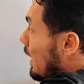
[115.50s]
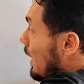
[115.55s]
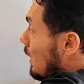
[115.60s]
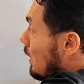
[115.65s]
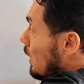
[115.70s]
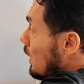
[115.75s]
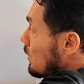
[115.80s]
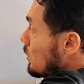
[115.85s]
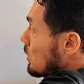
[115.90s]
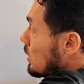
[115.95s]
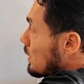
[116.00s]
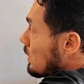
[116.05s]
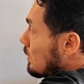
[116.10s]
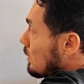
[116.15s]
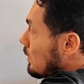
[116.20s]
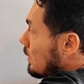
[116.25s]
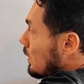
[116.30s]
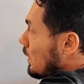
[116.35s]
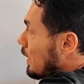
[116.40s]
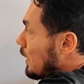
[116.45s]
that logic,
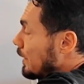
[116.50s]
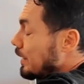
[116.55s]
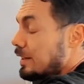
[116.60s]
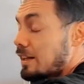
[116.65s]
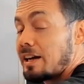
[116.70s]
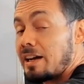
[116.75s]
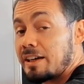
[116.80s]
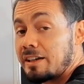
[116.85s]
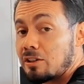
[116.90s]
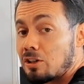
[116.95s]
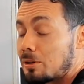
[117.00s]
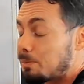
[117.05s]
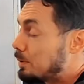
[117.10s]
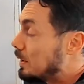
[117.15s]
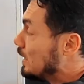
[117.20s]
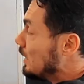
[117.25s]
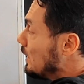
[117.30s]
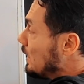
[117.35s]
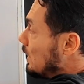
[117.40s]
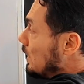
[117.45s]
a 9
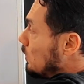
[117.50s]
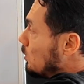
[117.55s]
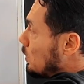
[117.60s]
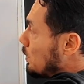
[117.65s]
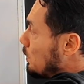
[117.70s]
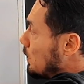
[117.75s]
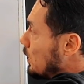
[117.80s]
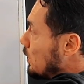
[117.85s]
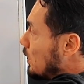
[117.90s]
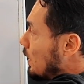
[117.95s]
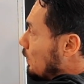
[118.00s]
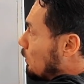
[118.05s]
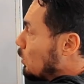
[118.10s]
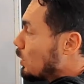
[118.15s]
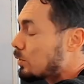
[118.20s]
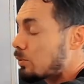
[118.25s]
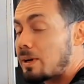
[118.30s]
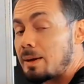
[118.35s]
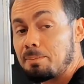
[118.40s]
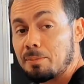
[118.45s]
RPE would mean you have
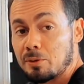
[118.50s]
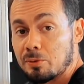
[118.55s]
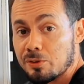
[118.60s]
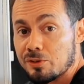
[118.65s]
one rep in